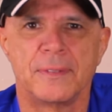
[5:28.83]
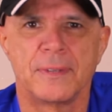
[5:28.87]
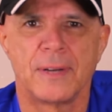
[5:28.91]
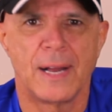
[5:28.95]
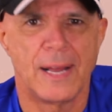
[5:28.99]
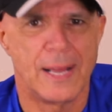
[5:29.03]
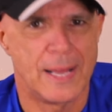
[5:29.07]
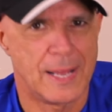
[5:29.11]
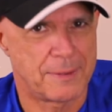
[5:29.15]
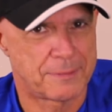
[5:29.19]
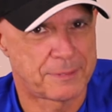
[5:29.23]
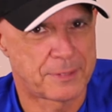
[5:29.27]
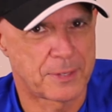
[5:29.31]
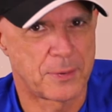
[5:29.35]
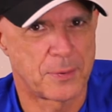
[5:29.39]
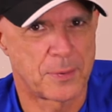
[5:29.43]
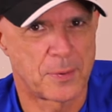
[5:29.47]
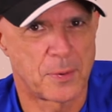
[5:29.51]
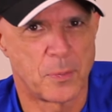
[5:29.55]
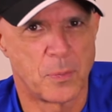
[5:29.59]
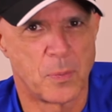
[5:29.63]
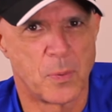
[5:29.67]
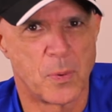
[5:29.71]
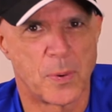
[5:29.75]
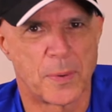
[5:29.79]
I have to go
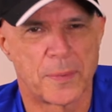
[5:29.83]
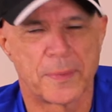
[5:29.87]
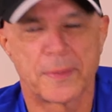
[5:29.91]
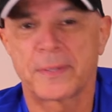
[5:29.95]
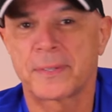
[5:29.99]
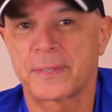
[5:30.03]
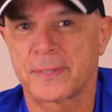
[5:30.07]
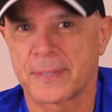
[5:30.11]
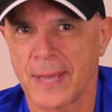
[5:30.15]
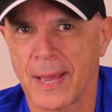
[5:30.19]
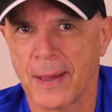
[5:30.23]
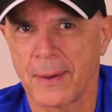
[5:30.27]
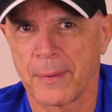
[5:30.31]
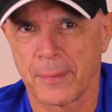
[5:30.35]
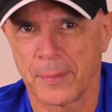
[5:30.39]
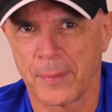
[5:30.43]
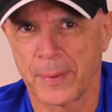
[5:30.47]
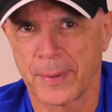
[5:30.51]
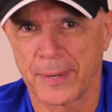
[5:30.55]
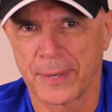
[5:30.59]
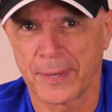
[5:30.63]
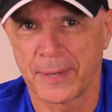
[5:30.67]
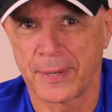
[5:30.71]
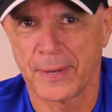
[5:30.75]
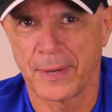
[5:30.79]
to war. This is how I
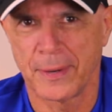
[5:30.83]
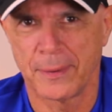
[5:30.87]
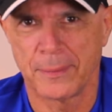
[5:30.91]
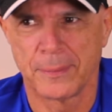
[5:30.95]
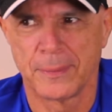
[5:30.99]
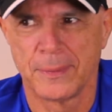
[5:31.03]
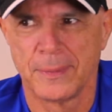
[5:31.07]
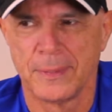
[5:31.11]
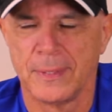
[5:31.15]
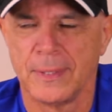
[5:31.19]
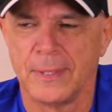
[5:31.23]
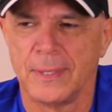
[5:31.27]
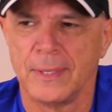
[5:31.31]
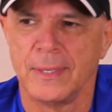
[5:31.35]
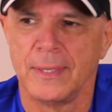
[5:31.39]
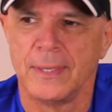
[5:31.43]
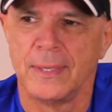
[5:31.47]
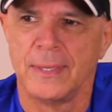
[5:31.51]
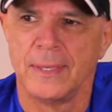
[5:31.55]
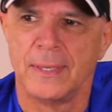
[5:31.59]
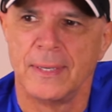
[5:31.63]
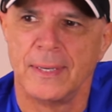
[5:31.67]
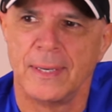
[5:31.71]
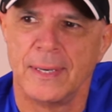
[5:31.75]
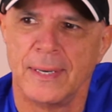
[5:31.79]
want to go.
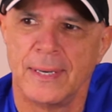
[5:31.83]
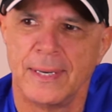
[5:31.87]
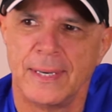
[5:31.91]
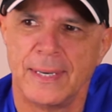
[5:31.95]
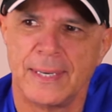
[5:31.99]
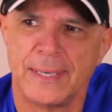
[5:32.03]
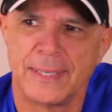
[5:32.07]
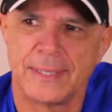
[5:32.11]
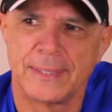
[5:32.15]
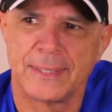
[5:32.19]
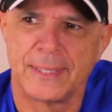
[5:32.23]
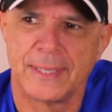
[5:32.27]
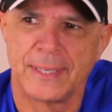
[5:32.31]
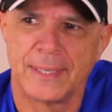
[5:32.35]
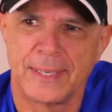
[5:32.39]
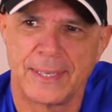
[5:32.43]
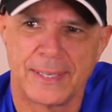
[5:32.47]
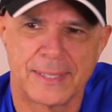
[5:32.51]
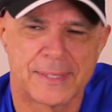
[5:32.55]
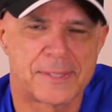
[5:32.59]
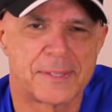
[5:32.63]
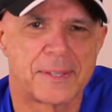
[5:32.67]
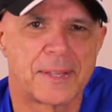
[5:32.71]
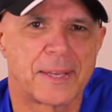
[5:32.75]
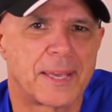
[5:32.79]
And uh, it
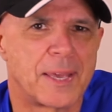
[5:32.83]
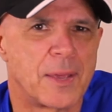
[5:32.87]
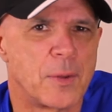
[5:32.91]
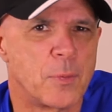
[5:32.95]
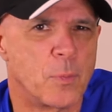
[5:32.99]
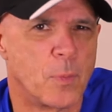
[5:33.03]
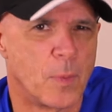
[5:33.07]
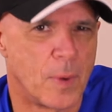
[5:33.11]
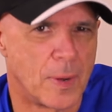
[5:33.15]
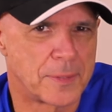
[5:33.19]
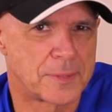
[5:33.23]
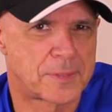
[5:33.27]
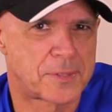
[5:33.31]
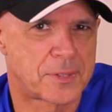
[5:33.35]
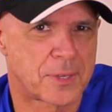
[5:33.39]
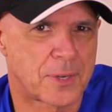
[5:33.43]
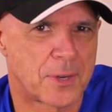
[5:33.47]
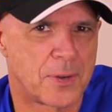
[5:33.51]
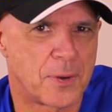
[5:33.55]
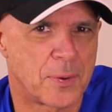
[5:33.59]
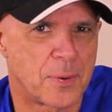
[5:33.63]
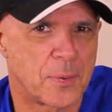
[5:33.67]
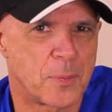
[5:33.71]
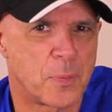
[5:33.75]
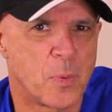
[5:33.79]
isn't like he wants to
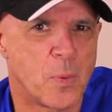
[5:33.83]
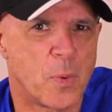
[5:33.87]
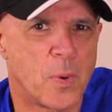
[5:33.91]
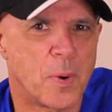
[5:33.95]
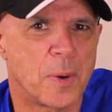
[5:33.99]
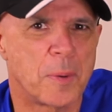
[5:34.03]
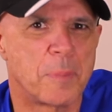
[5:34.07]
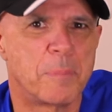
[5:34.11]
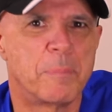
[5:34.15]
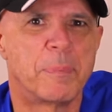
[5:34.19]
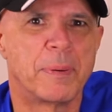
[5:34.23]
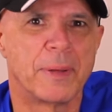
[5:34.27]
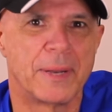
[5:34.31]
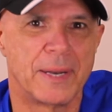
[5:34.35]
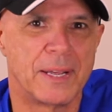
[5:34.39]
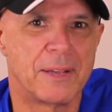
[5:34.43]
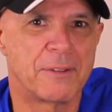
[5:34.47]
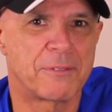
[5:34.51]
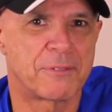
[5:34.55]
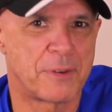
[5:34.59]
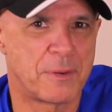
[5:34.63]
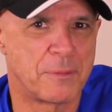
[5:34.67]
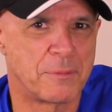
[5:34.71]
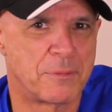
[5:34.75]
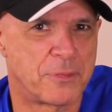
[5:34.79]
go to war, but
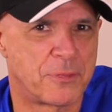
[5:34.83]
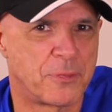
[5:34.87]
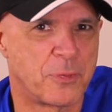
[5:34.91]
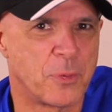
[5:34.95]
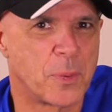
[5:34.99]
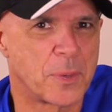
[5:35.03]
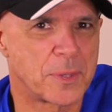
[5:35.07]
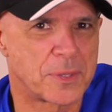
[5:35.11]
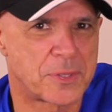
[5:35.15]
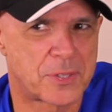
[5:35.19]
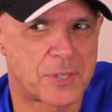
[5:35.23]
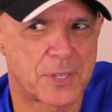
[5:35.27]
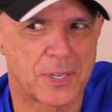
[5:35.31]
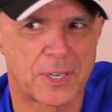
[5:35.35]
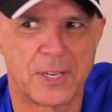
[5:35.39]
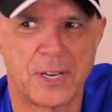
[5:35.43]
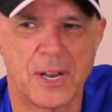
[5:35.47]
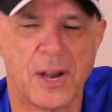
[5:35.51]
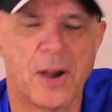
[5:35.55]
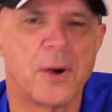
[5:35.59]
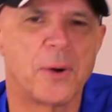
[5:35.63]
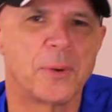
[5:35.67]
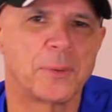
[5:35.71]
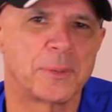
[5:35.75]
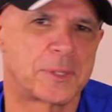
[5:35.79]
if I'm forced to
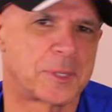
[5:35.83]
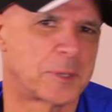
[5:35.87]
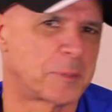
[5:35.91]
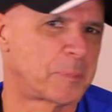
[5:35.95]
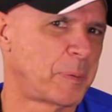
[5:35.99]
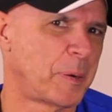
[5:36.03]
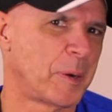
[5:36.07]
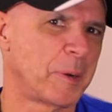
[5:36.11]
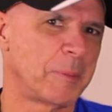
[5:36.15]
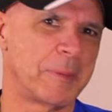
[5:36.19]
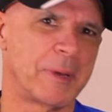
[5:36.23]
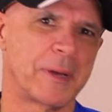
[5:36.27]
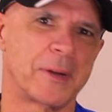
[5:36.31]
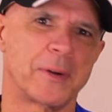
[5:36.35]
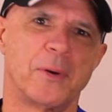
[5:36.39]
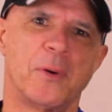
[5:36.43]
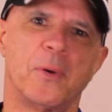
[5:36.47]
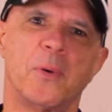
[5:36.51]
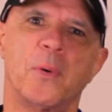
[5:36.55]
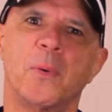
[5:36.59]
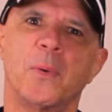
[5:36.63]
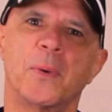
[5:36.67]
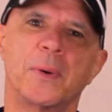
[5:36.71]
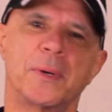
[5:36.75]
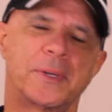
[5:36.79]
go, just put me on a
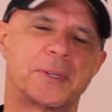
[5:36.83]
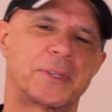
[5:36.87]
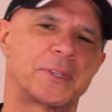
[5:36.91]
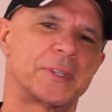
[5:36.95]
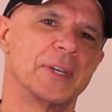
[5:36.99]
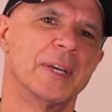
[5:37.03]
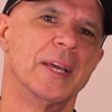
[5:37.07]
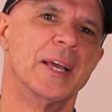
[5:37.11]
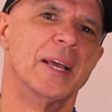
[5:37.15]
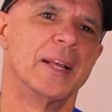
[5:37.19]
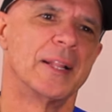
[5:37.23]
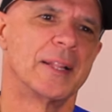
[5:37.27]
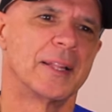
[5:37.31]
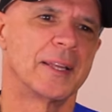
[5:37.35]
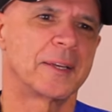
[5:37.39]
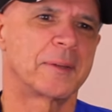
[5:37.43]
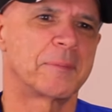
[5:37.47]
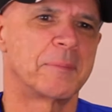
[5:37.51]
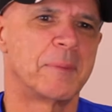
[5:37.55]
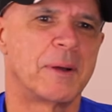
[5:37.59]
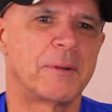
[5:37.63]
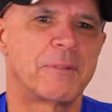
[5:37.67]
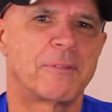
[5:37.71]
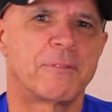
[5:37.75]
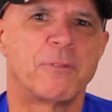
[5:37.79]
horse like
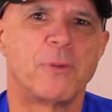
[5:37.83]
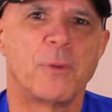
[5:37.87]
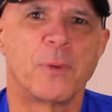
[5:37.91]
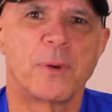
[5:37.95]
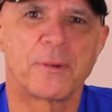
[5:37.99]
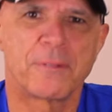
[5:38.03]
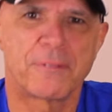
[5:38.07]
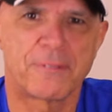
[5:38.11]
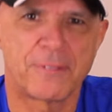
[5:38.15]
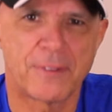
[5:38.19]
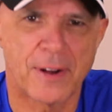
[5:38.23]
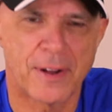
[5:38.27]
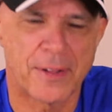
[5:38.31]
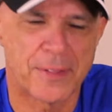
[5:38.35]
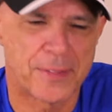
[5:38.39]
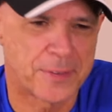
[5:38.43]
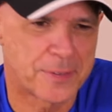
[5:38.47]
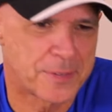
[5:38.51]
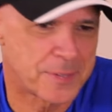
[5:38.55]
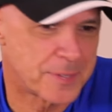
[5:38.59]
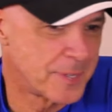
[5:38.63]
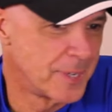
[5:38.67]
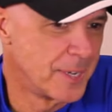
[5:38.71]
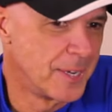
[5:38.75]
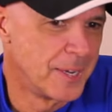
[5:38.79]
my
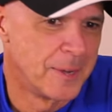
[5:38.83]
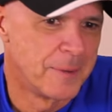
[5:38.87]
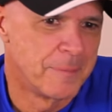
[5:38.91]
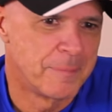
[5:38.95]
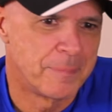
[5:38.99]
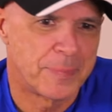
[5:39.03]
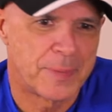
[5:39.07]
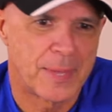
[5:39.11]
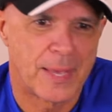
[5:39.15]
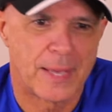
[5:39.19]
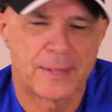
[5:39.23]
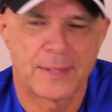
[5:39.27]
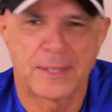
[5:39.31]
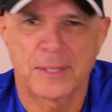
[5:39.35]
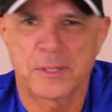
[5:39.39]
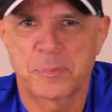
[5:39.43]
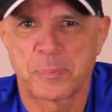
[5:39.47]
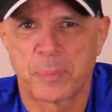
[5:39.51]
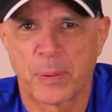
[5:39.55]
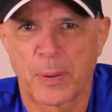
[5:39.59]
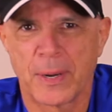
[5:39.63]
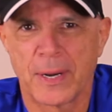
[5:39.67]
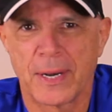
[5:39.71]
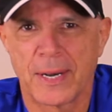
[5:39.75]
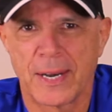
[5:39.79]
forefathers and let's
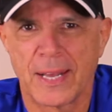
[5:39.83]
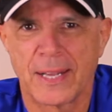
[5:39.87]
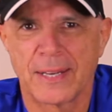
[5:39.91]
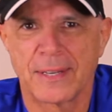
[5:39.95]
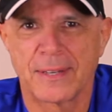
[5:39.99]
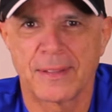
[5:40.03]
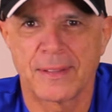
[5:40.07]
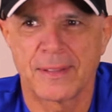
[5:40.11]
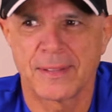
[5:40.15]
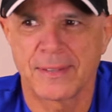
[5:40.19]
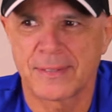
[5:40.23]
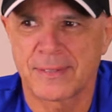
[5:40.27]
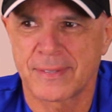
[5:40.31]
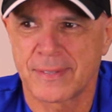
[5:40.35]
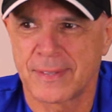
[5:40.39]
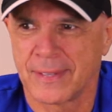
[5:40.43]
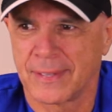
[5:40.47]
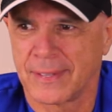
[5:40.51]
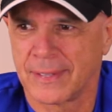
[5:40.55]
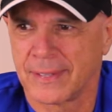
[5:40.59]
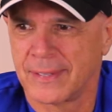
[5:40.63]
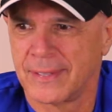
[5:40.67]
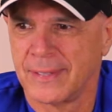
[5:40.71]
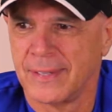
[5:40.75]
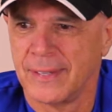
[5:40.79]
put an end to this
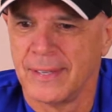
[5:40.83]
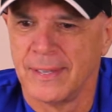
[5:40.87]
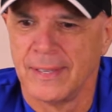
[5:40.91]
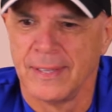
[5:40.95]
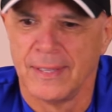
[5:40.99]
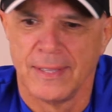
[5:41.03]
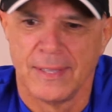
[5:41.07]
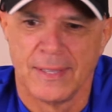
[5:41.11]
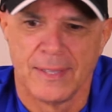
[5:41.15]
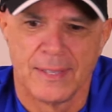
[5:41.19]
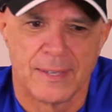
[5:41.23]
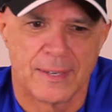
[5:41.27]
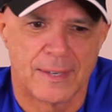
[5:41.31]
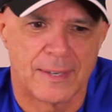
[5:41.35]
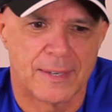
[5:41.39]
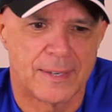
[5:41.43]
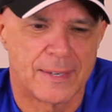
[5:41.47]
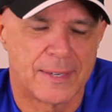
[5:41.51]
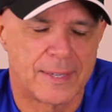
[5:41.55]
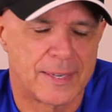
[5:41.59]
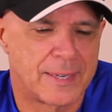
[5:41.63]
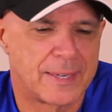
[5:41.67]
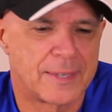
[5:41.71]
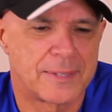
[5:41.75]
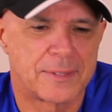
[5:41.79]
thing. Uh,
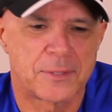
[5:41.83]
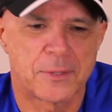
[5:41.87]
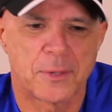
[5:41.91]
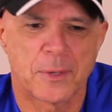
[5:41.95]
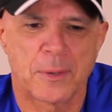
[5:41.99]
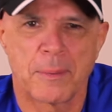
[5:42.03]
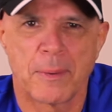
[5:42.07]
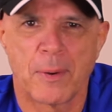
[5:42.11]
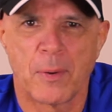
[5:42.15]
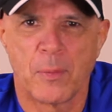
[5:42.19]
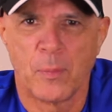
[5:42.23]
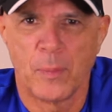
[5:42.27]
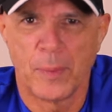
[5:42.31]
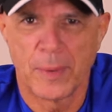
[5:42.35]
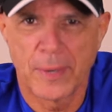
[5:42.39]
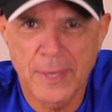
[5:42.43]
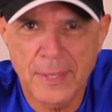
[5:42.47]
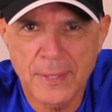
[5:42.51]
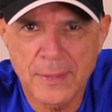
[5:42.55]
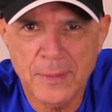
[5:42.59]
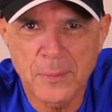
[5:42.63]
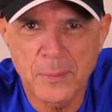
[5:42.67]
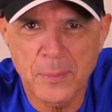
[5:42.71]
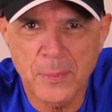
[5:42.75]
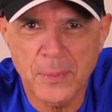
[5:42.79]
he didn't talk about
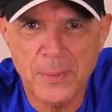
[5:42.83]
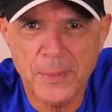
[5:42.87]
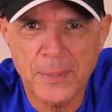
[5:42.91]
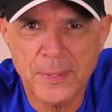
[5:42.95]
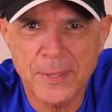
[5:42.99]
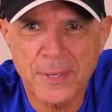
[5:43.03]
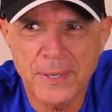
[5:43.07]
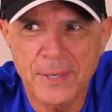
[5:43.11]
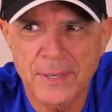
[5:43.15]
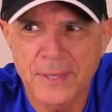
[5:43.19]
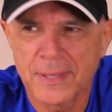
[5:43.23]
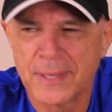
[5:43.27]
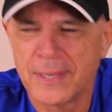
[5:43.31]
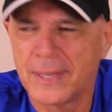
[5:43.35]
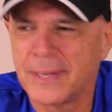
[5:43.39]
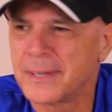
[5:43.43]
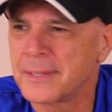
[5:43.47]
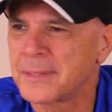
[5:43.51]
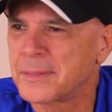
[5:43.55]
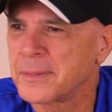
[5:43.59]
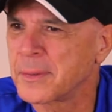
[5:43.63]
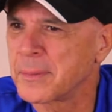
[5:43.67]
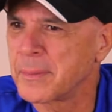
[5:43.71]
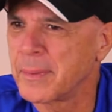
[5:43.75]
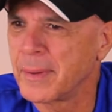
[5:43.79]
winning the war, he
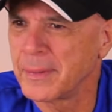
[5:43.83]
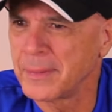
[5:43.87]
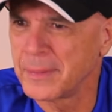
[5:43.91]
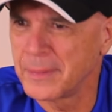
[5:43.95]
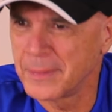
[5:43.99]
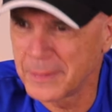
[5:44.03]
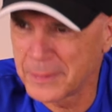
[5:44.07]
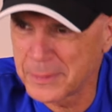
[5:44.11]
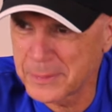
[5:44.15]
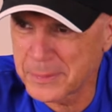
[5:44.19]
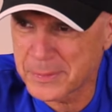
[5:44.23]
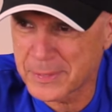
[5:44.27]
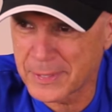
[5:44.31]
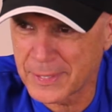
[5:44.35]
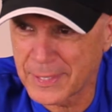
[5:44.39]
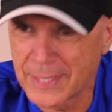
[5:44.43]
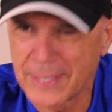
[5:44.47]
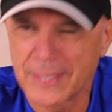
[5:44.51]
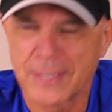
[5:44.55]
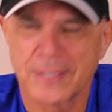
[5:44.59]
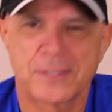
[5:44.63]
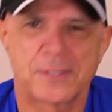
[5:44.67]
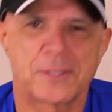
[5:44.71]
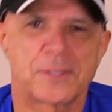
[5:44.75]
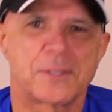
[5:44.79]
didn't talk about losing it.
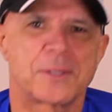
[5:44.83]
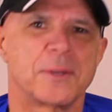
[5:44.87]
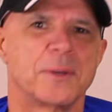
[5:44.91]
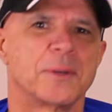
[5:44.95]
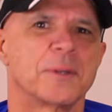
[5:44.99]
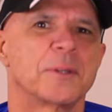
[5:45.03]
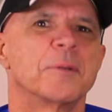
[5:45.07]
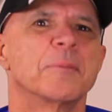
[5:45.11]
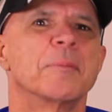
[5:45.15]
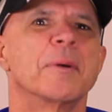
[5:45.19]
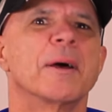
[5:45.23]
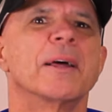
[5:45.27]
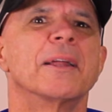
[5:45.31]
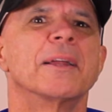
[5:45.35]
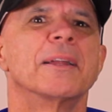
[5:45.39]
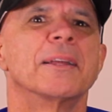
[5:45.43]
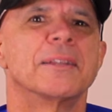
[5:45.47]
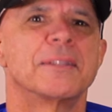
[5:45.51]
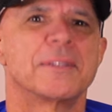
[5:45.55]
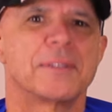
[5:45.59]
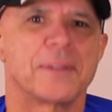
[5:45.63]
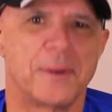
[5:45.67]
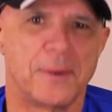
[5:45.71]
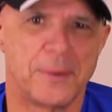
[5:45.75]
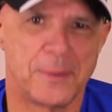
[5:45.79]
He just talked about
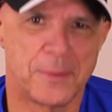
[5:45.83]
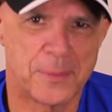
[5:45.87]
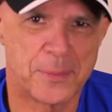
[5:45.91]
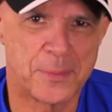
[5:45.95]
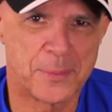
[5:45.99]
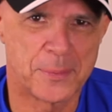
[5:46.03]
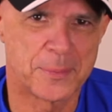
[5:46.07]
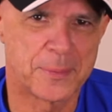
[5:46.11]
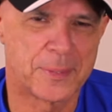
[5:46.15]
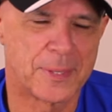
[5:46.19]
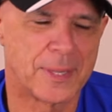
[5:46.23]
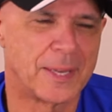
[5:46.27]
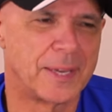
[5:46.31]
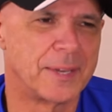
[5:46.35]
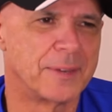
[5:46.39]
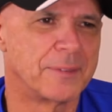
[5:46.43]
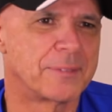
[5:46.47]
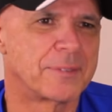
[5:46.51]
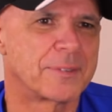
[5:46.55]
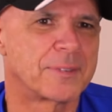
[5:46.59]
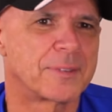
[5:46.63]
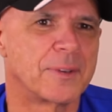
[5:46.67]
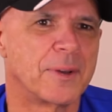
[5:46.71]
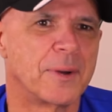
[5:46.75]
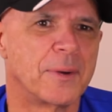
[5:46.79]
his own life.
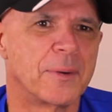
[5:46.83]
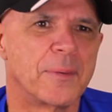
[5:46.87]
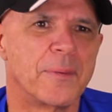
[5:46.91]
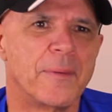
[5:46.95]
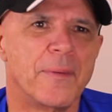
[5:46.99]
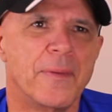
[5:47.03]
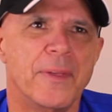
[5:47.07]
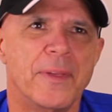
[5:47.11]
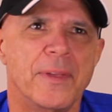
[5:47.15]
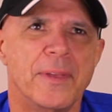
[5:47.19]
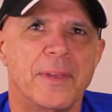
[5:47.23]
So,